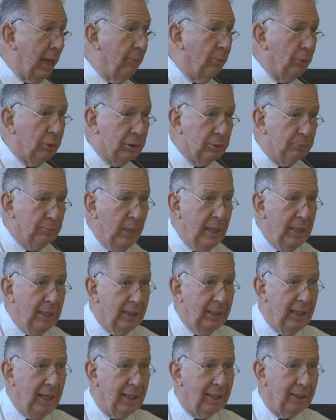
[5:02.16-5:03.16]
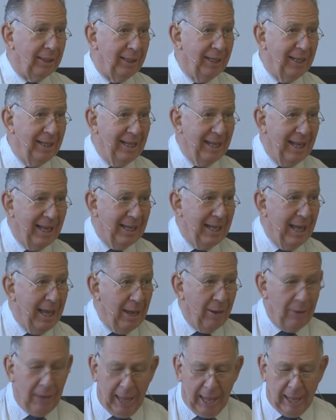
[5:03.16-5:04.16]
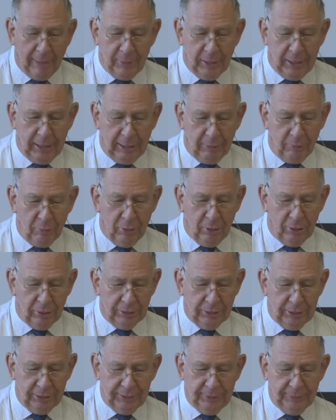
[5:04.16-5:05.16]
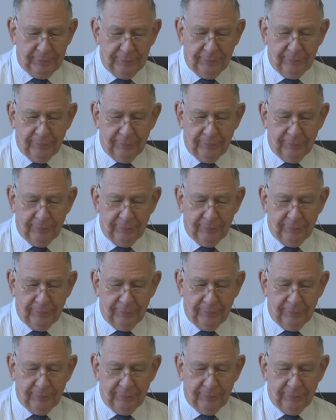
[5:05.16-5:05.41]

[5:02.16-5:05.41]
able to speak again, and how happy he was.